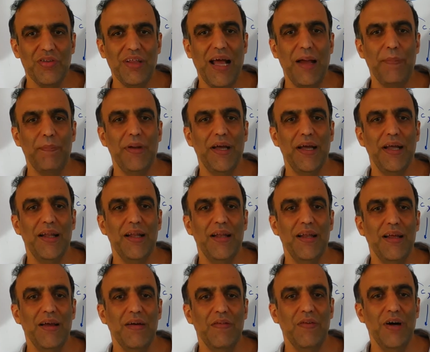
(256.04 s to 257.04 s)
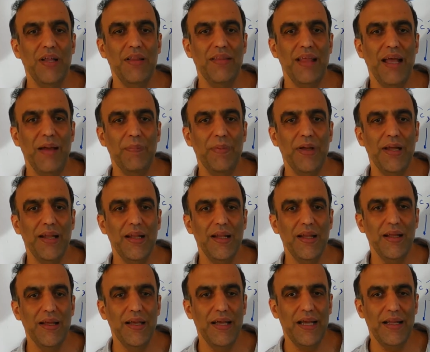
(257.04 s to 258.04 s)
happen, what's happened
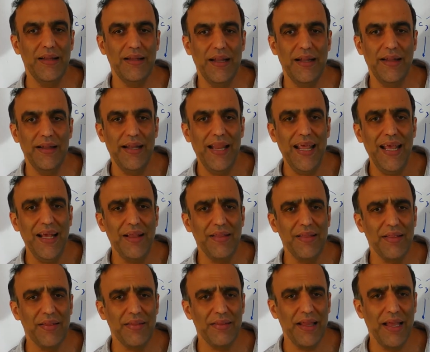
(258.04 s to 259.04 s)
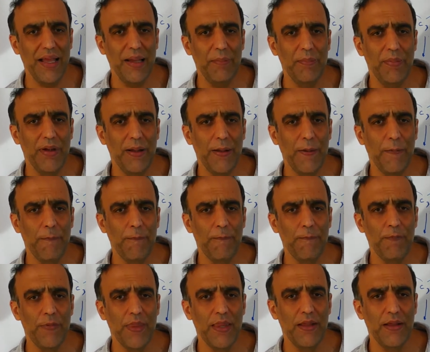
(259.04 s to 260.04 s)
in the next step?
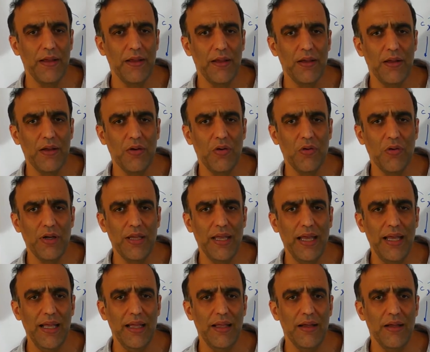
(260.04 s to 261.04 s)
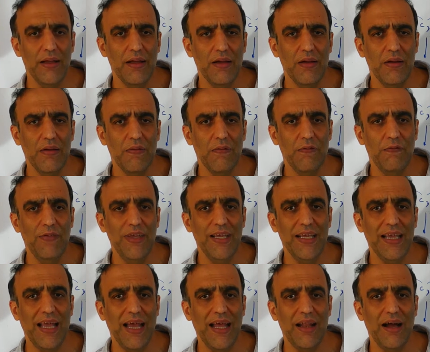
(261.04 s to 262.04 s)
Okay, we
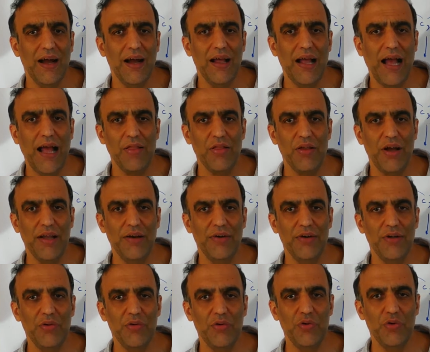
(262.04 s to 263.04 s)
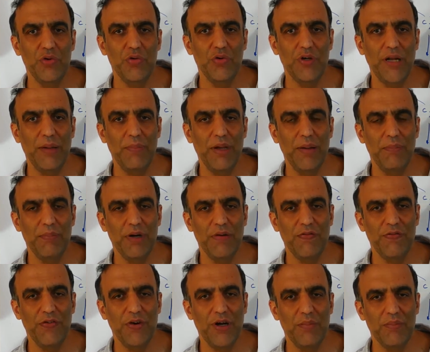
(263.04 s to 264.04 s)
can, as you remember
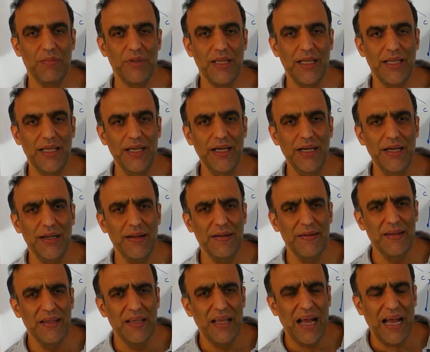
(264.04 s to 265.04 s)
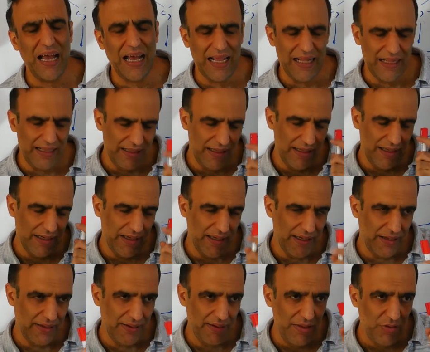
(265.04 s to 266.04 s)
from the here, and
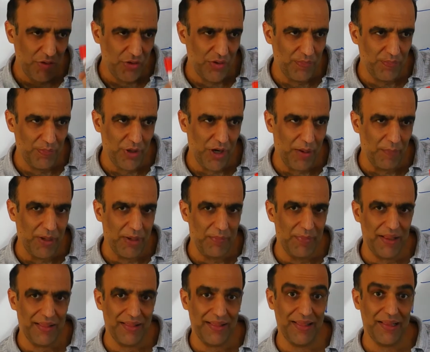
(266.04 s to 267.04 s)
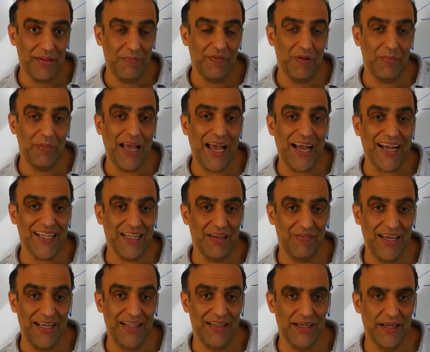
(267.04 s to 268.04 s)
this complement system will be
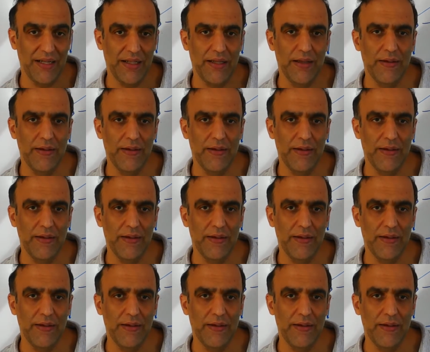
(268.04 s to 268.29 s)
activated.